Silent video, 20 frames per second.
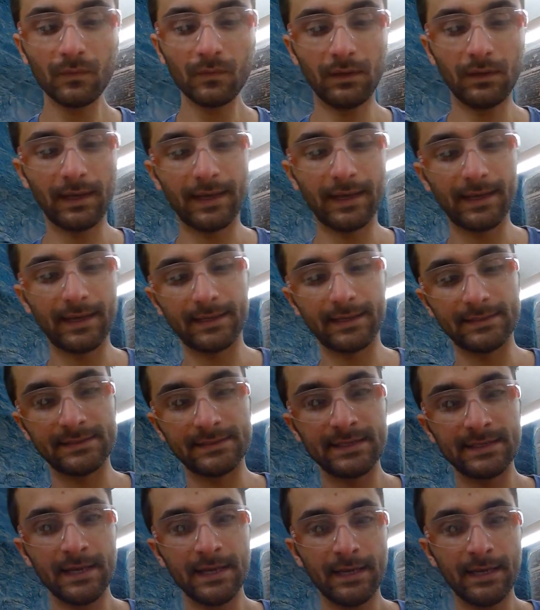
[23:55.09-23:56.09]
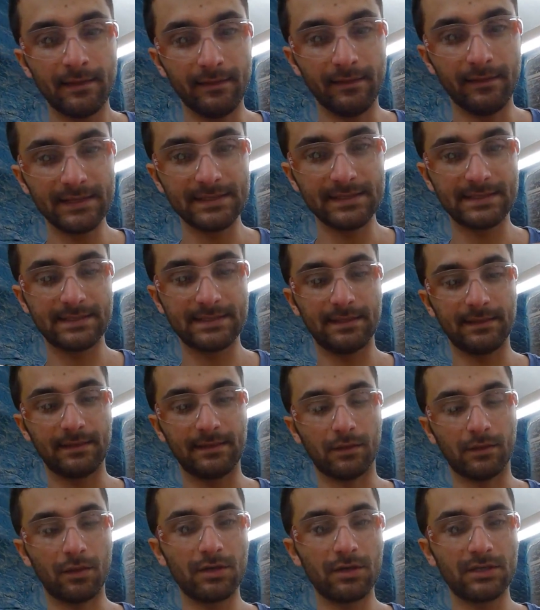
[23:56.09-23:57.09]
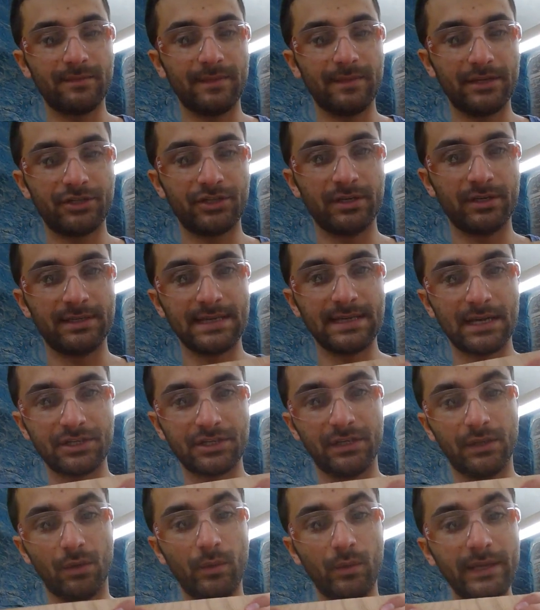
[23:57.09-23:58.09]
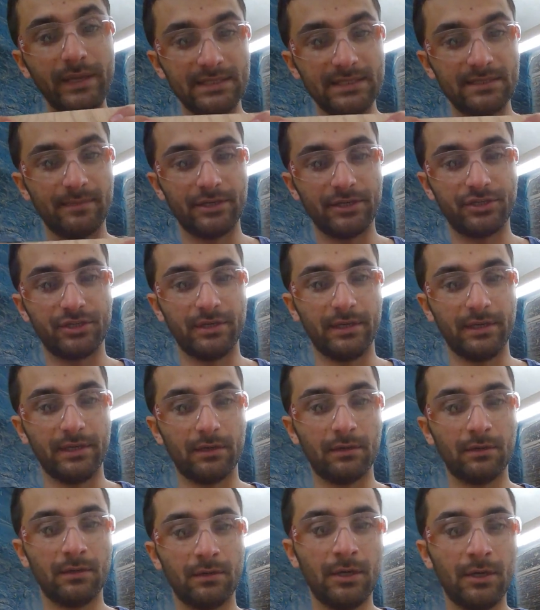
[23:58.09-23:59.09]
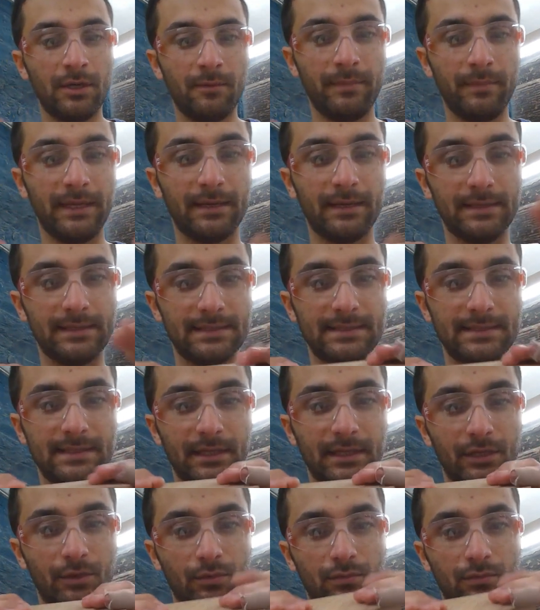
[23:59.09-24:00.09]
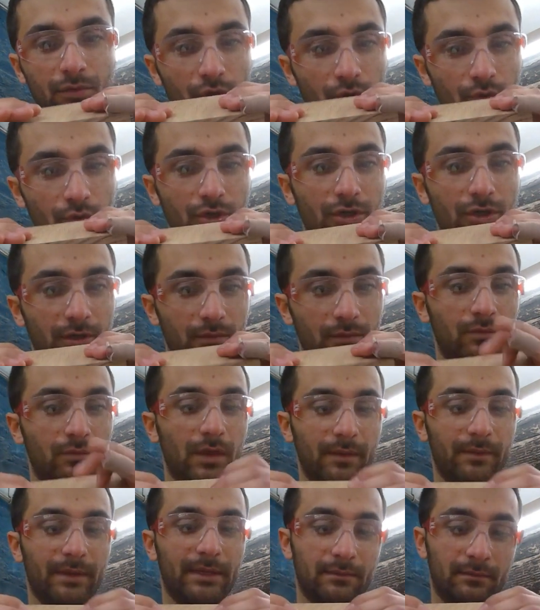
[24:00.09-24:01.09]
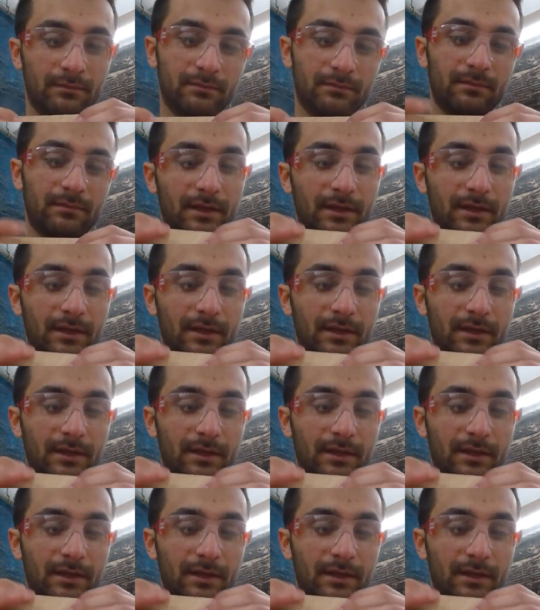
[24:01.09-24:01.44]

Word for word: And the long dimension is actually the weak dimension here, because you could, I mean, if